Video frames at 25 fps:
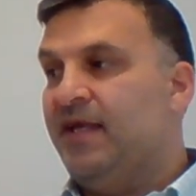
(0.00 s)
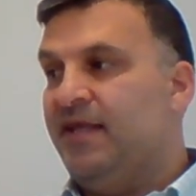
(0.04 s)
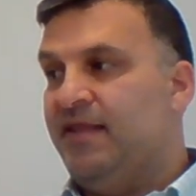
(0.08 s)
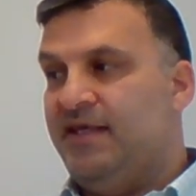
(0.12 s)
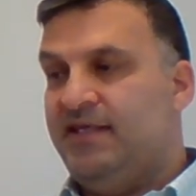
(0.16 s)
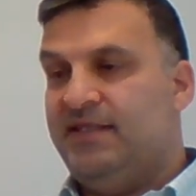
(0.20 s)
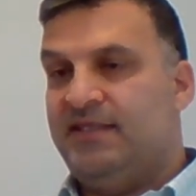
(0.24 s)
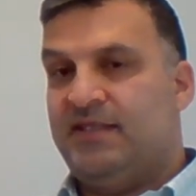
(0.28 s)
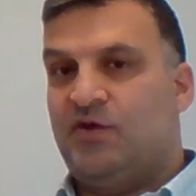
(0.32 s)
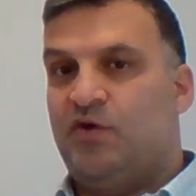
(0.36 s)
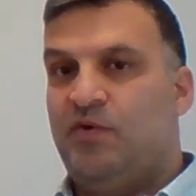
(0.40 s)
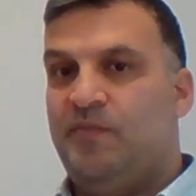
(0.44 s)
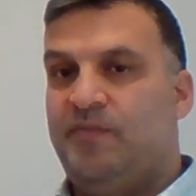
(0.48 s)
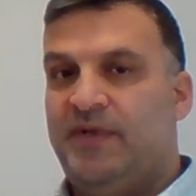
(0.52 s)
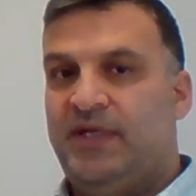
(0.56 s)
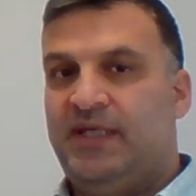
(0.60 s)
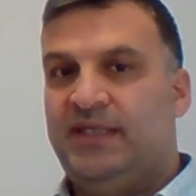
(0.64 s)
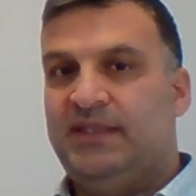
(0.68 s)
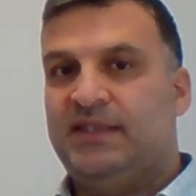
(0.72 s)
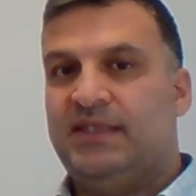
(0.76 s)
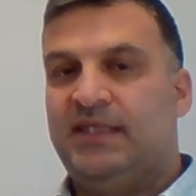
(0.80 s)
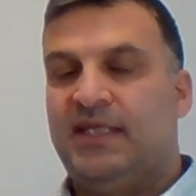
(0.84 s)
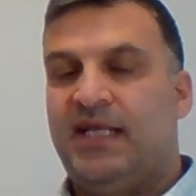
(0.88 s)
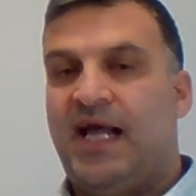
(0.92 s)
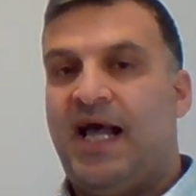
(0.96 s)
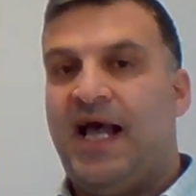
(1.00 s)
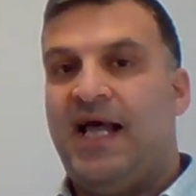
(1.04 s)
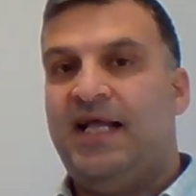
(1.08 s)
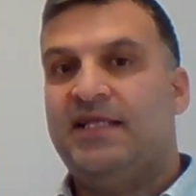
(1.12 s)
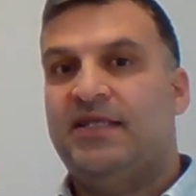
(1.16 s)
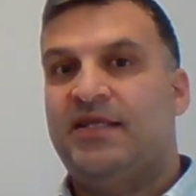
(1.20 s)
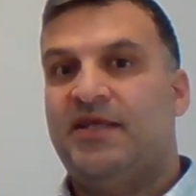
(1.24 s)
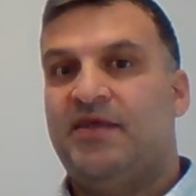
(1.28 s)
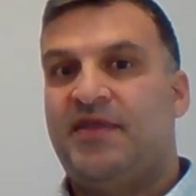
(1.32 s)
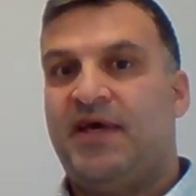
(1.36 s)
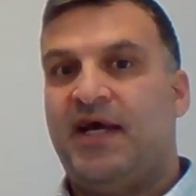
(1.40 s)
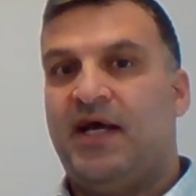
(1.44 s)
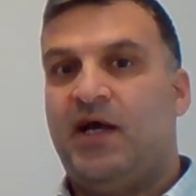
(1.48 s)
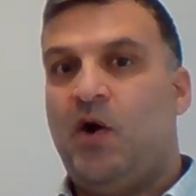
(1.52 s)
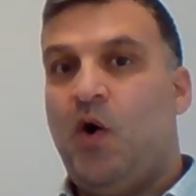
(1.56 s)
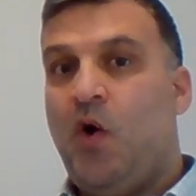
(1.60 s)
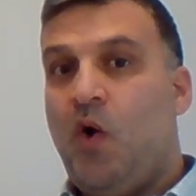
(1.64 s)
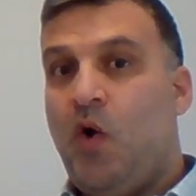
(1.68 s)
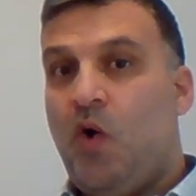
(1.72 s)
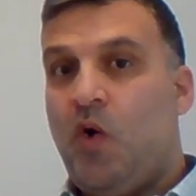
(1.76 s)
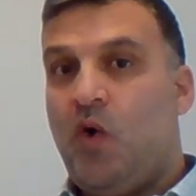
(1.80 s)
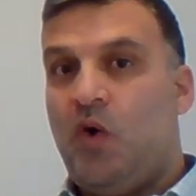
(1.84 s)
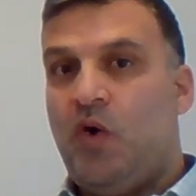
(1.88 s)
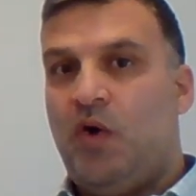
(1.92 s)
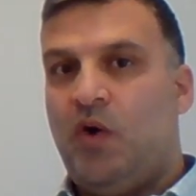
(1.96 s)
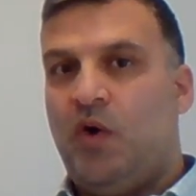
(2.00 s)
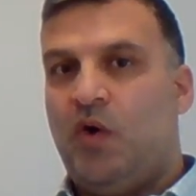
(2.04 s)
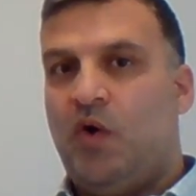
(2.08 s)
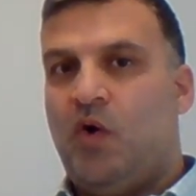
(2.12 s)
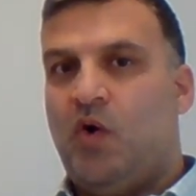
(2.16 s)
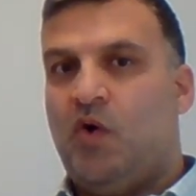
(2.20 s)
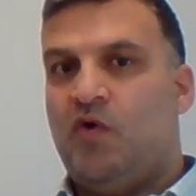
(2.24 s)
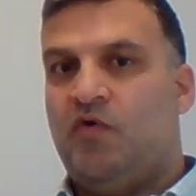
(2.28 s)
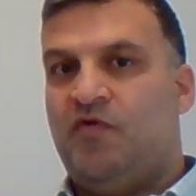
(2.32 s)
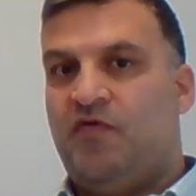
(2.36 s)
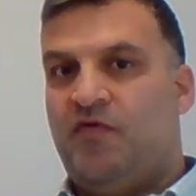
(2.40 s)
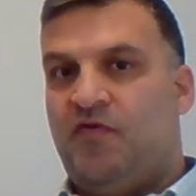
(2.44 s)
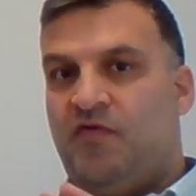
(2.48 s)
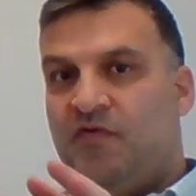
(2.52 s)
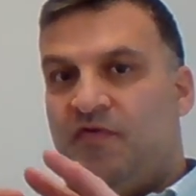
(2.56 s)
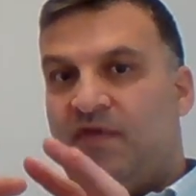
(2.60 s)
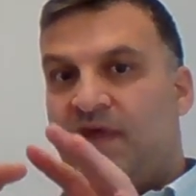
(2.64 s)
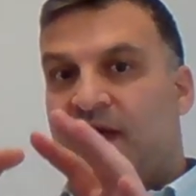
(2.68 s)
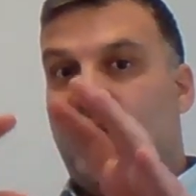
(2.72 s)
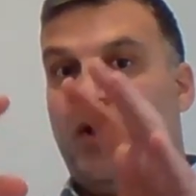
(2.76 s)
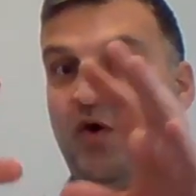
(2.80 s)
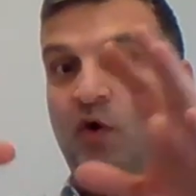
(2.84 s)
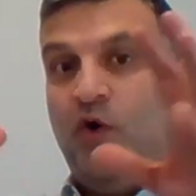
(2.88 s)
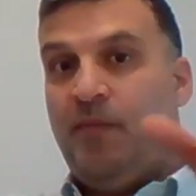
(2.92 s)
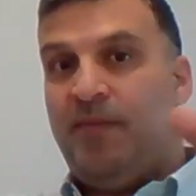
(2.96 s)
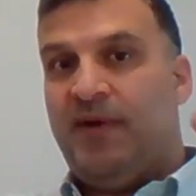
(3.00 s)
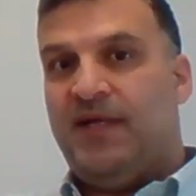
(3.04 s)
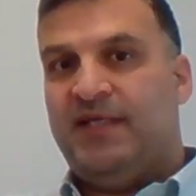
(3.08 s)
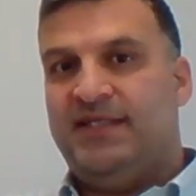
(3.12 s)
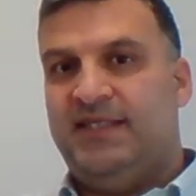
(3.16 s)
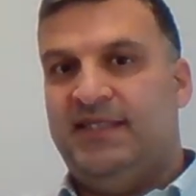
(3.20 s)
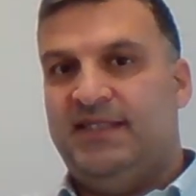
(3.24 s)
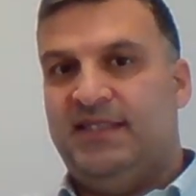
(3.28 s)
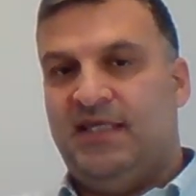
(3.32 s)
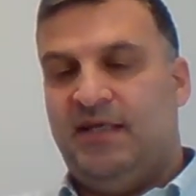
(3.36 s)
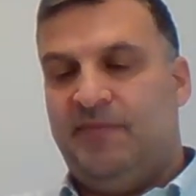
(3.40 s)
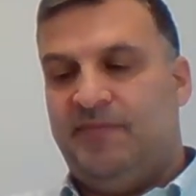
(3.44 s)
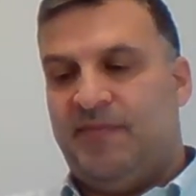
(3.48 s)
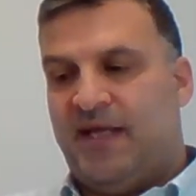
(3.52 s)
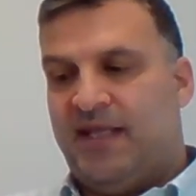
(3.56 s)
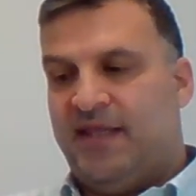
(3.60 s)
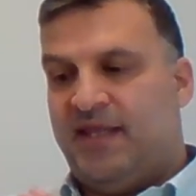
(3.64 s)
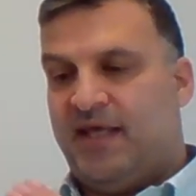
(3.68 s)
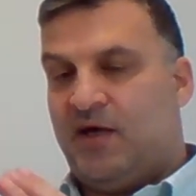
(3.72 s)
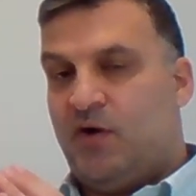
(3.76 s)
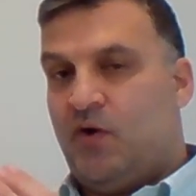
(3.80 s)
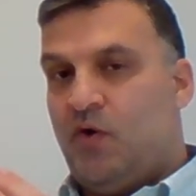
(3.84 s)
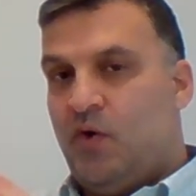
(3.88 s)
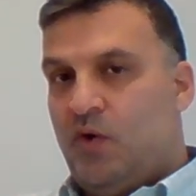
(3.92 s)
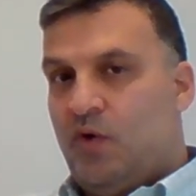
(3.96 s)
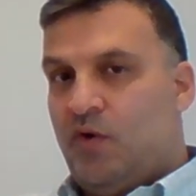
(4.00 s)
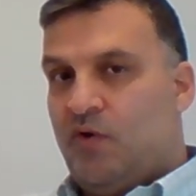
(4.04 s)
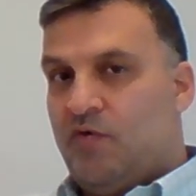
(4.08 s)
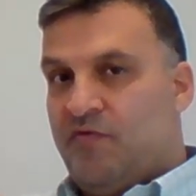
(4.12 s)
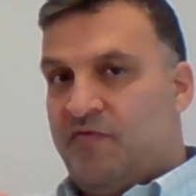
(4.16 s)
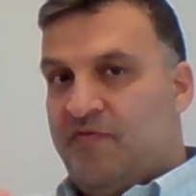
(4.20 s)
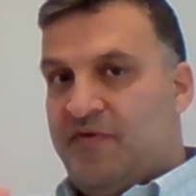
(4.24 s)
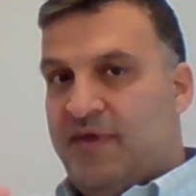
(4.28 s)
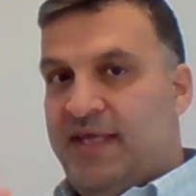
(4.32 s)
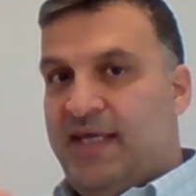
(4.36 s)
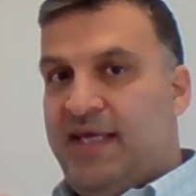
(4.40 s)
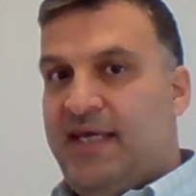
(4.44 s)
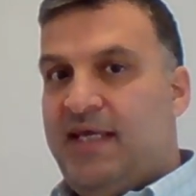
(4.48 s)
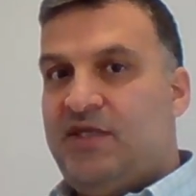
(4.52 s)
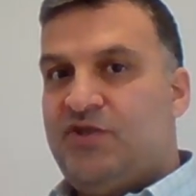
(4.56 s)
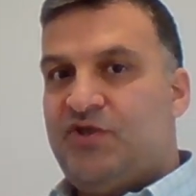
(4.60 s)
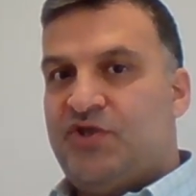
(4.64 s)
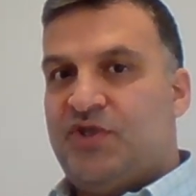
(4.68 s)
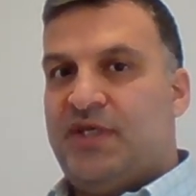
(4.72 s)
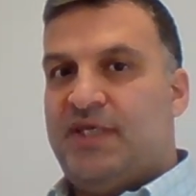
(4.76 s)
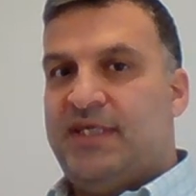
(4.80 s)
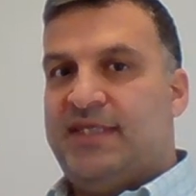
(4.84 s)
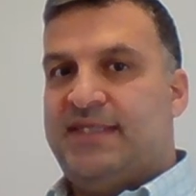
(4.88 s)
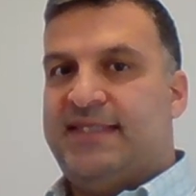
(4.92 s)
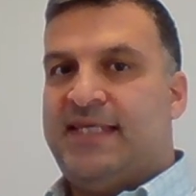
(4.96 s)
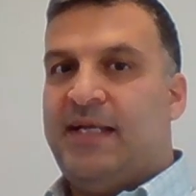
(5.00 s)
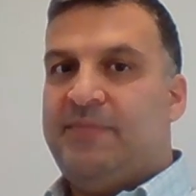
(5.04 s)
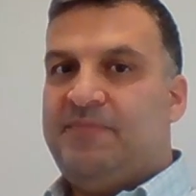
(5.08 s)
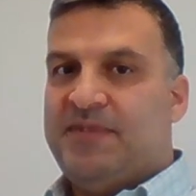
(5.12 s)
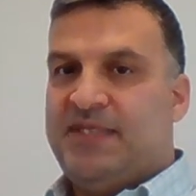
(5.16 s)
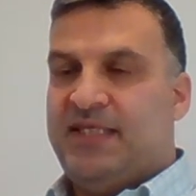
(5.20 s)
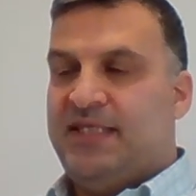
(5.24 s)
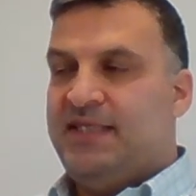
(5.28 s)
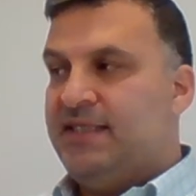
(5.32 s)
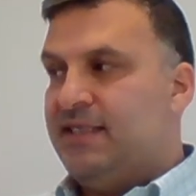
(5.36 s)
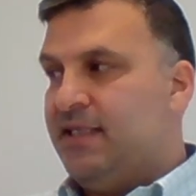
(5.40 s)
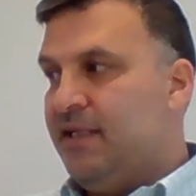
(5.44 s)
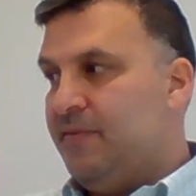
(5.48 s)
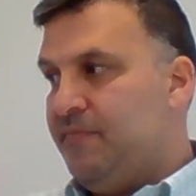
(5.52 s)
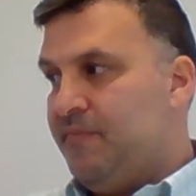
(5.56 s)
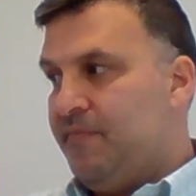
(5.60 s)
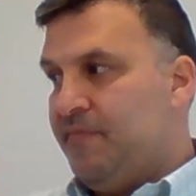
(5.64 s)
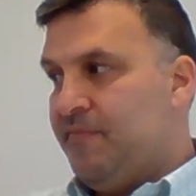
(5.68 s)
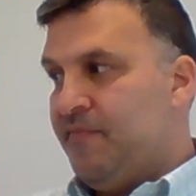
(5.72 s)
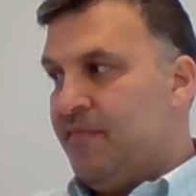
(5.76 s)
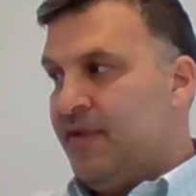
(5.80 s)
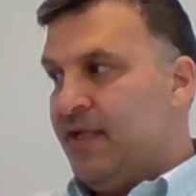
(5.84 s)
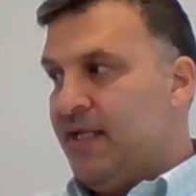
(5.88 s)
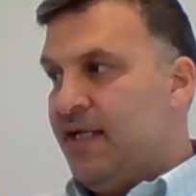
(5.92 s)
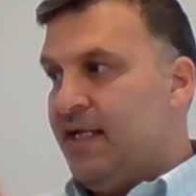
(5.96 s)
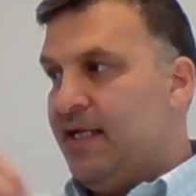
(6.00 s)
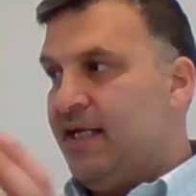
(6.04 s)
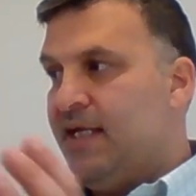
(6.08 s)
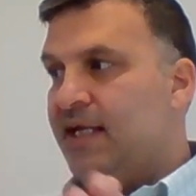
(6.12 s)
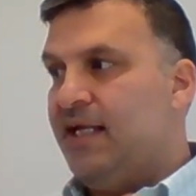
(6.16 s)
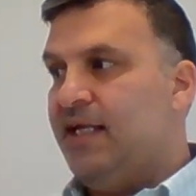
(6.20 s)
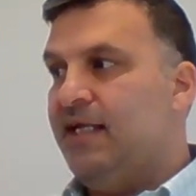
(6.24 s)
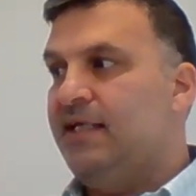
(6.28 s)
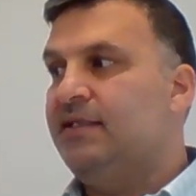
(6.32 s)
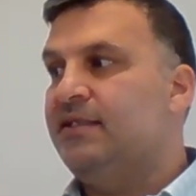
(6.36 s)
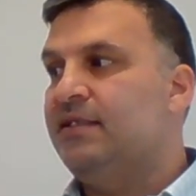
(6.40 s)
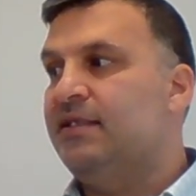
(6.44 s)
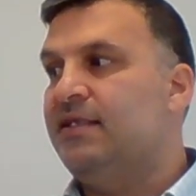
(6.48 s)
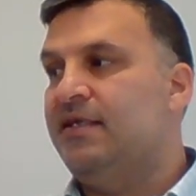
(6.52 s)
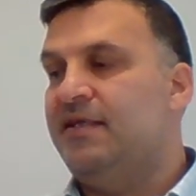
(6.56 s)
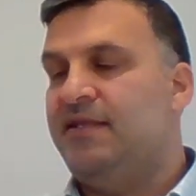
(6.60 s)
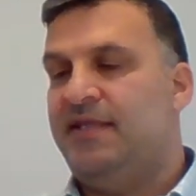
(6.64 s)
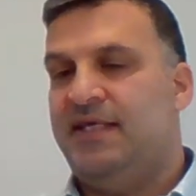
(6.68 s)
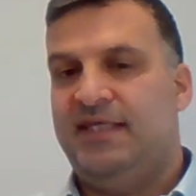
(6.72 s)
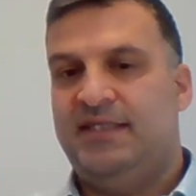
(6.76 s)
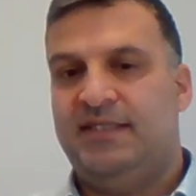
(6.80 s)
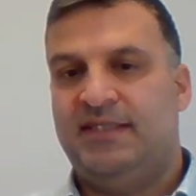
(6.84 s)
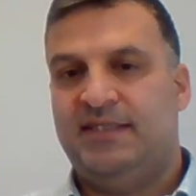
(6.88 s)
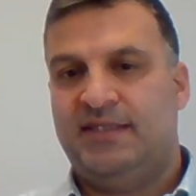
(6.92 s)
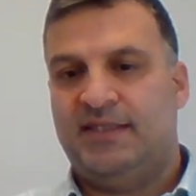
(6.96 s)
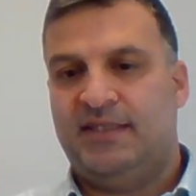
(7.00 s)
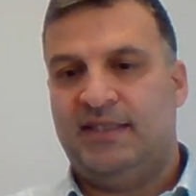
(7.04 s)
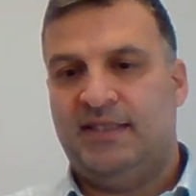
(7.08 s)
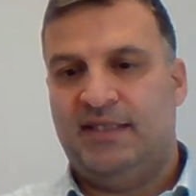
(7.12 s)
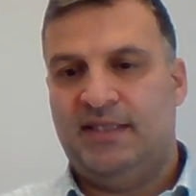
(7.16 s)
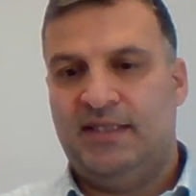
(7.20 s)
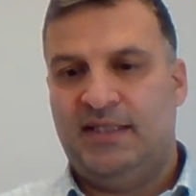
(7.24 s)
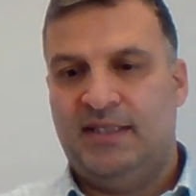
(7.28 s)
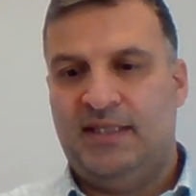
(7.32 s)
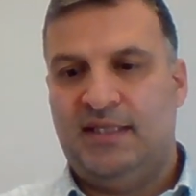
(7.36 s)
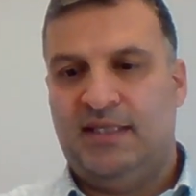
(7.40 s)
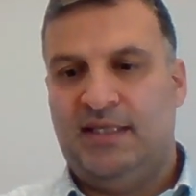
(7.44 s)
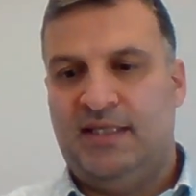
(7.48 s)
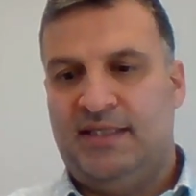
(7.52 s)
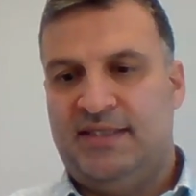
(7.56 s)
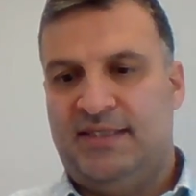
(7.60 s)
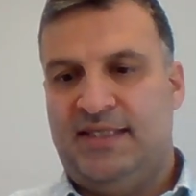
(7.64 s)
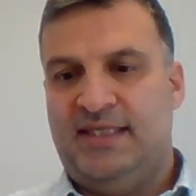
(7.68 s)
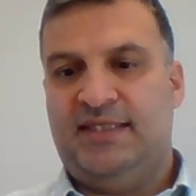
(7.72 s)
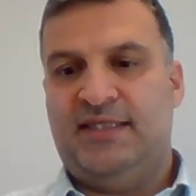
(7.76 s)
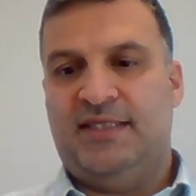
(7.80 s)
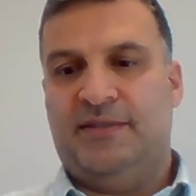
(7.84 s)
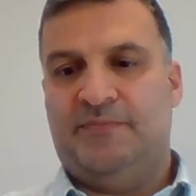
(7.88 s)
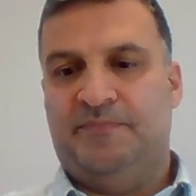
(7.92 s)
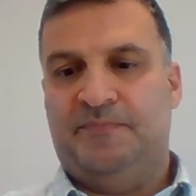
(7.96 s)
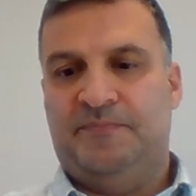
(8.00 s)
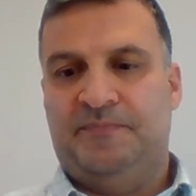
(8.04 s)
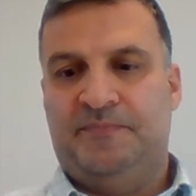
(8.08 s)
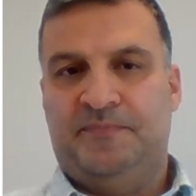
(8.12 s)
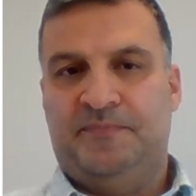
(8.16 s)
this component, and the goal of the global system and the goal of each subsystem in this system.